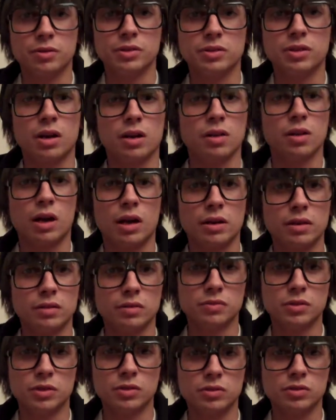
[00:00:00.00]
He's got a lot
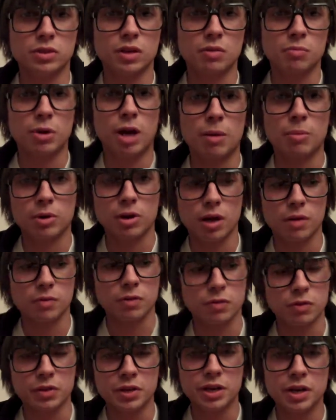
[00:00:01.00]
of, you know, stuff popping off
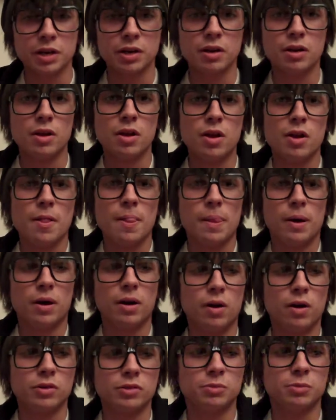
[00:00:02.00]
over there. Uh,
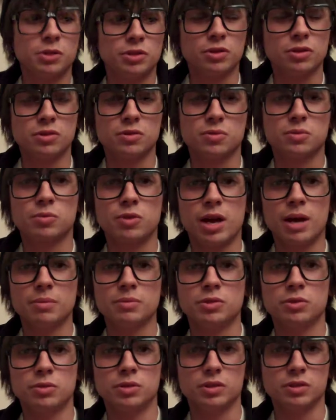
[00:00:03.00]
also, be sure to
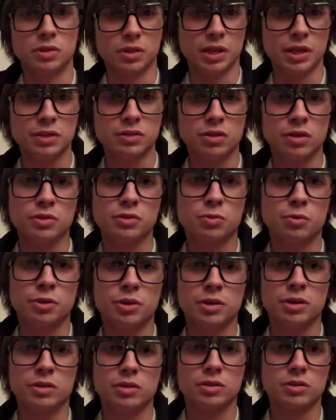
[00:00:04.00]
subscribe to his list on
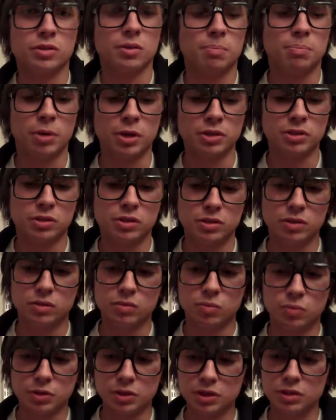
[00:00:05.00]
Twitter. There's a bunch
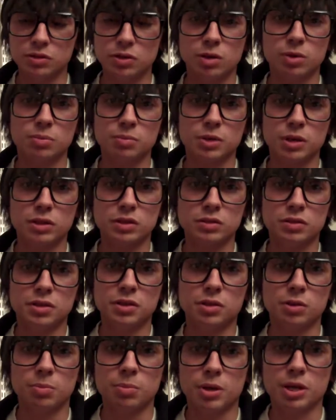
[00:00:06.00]
of really dope uh,
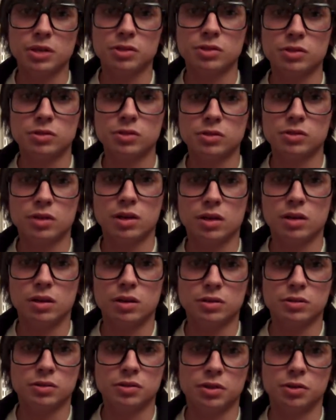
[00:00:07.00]
sneaker pages,
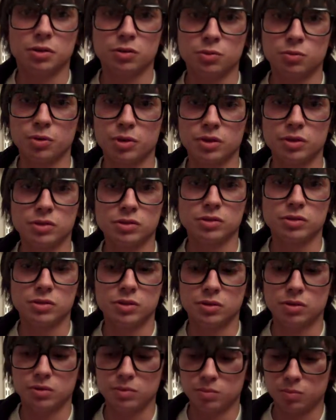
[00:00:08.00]
uh, sneaker Twitters,
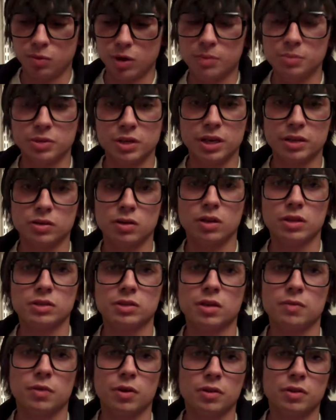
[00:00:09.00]
you know, websites, all that
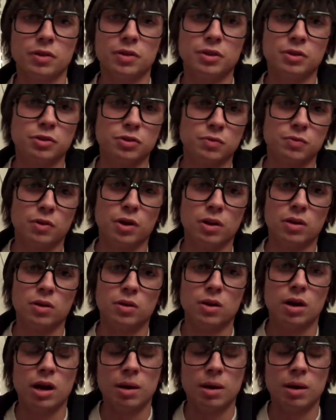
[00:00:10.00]
stuff on there that you should follow.